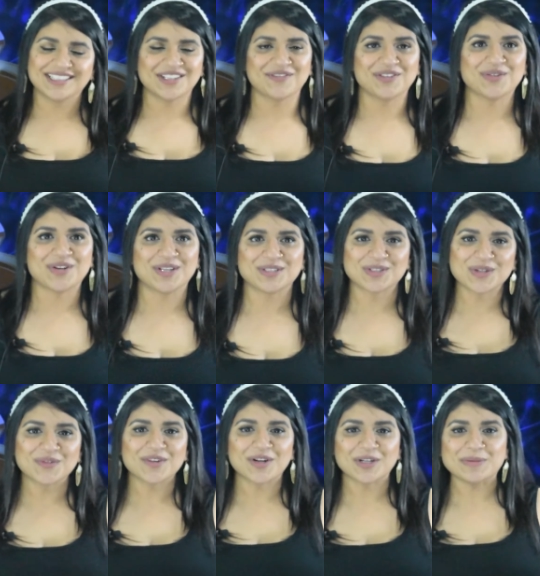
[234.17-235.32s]
love you all so
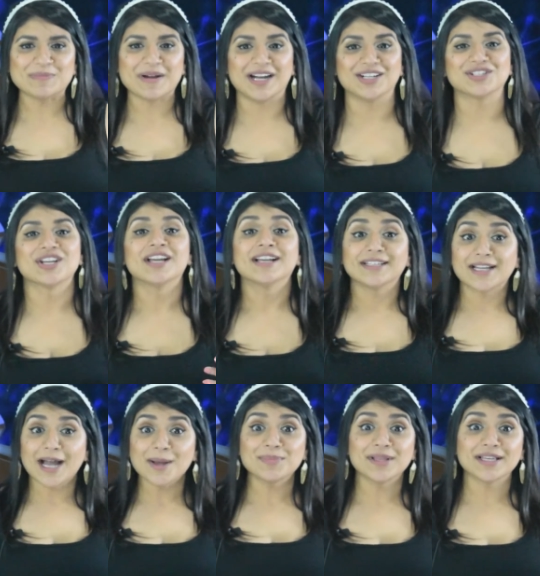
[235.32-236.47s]
very much.
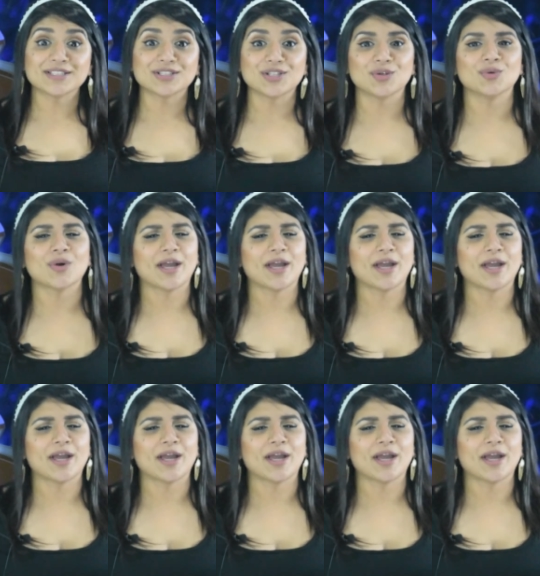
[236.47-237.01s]
God bless you.